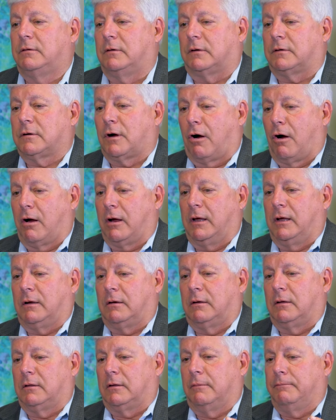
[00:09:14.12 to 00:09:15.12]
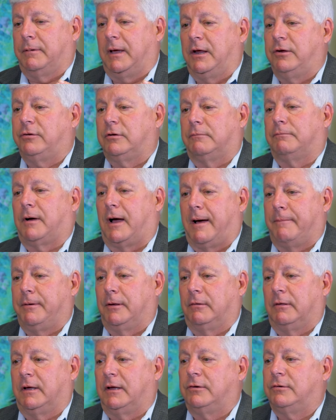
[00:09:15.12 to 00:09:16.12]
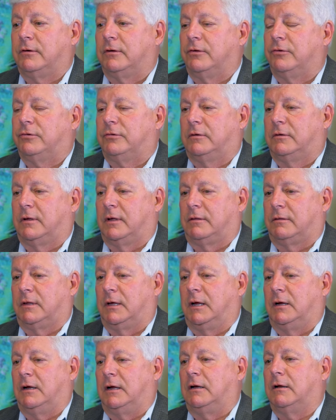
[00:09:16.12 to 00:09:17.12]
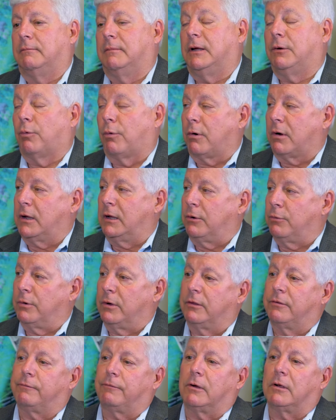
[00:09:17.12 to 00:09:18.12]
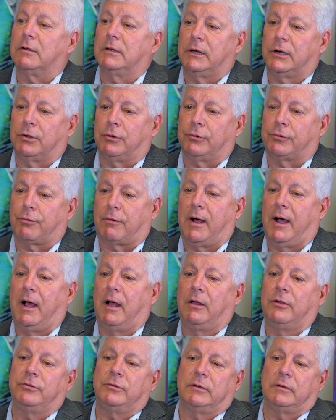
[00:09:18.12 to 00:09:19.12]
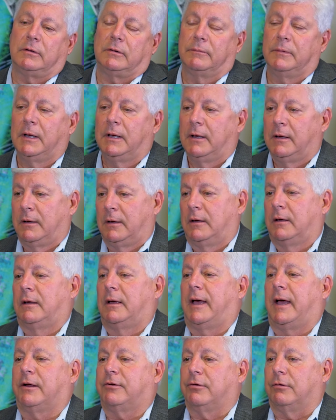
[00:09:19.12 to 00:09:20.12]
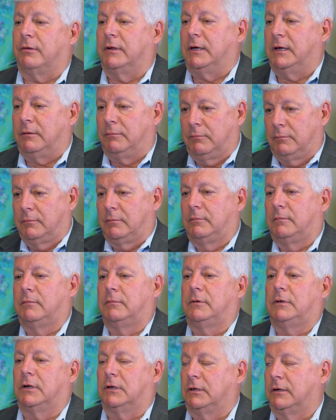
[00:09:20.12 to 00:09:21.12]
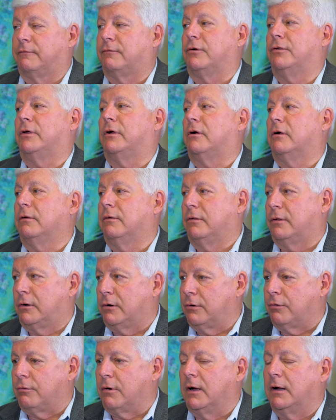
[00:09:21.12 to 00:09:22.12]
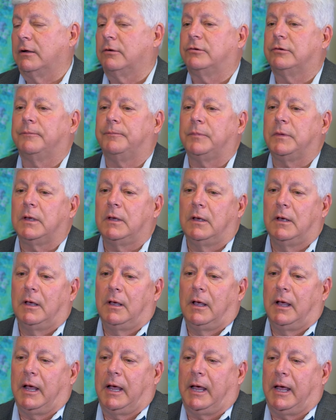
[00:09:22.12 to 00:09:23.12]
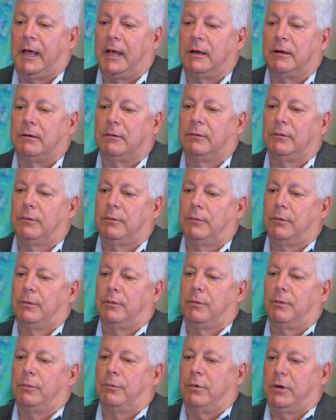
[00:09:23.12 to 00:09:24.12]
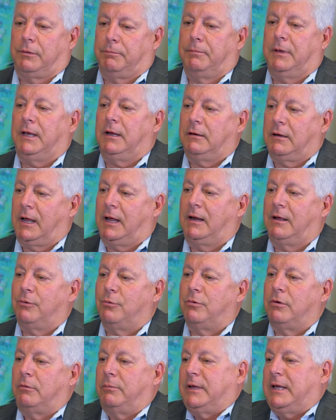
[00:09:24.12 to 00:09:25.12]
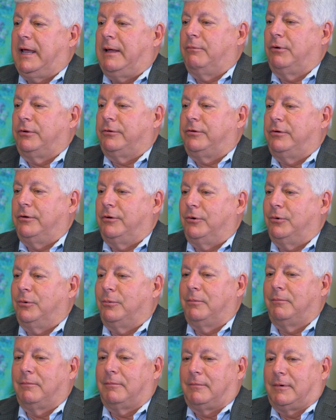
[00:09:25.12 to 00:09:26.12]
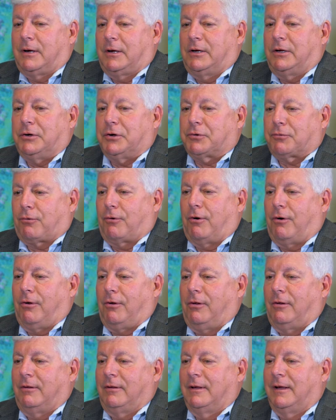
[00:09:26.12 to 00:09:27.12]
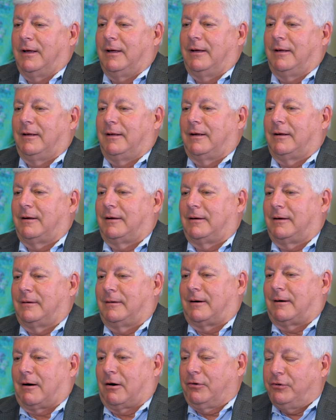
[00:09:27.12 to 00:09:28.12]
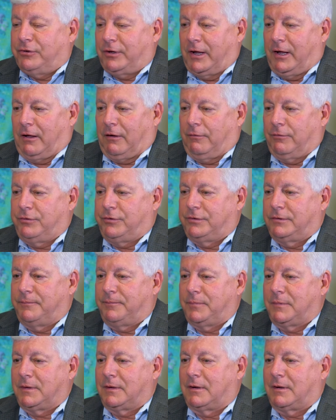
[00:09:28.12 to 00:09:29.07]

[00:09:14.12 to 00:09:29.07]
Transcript: to target the patient populations that they need to be working with for clinical trials and to actually deliver their drugs. And with big data, we'll be able to control ourselves,